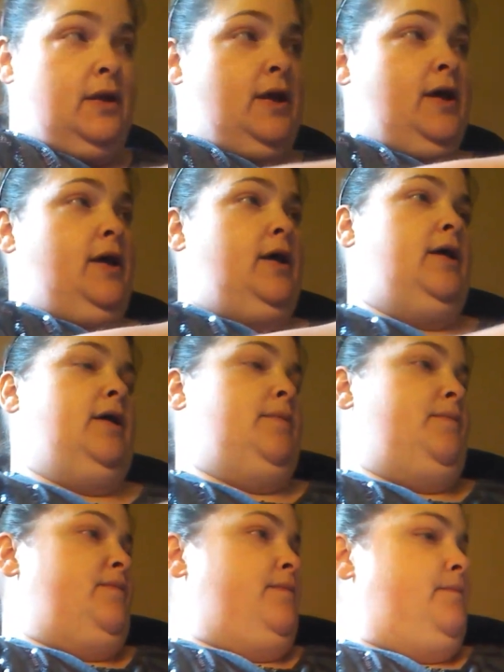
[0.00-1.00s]

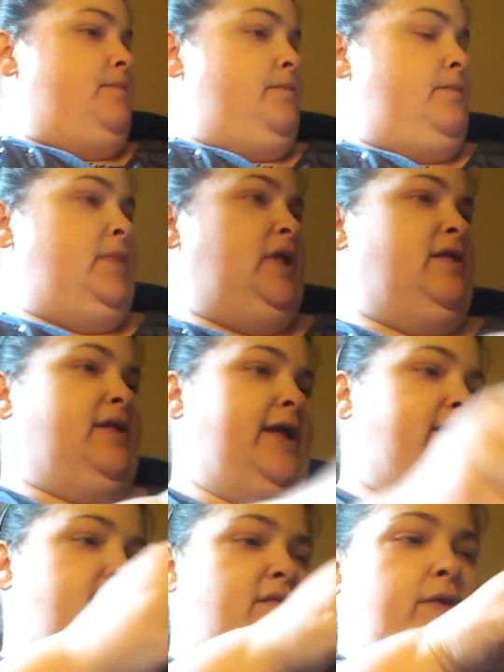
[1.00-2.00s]
let's
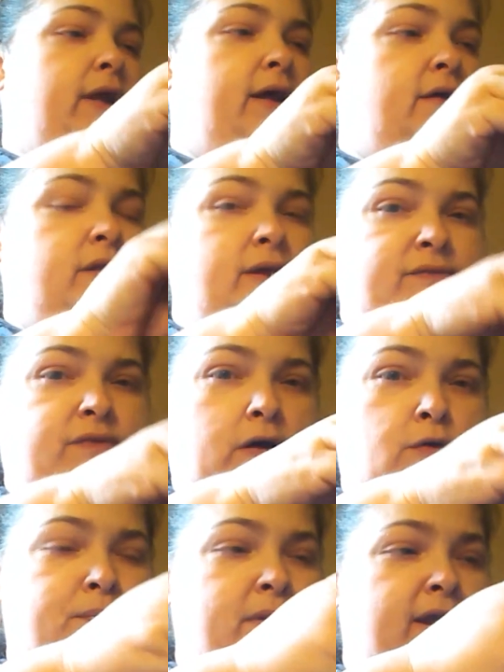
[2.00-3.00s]
take this one out. I've
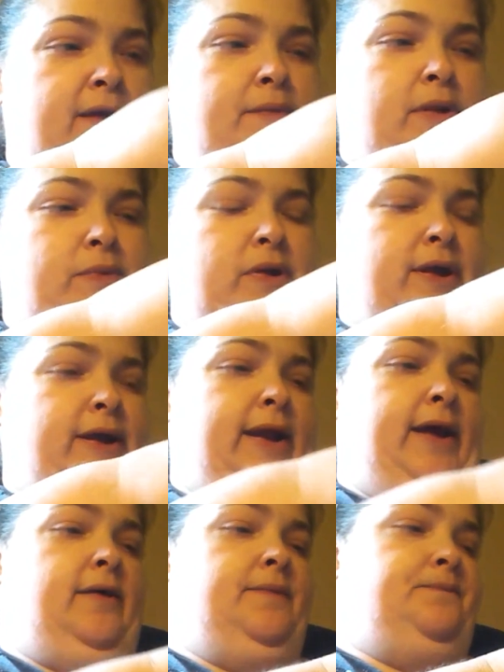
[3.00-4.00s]
opened it. Let me take it
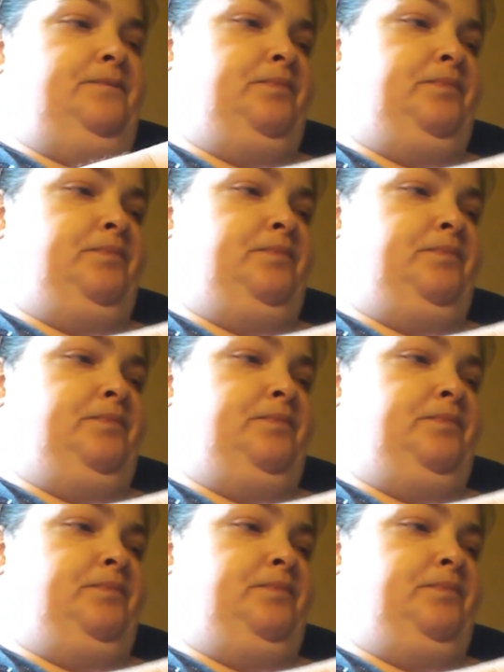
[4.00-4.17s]
out.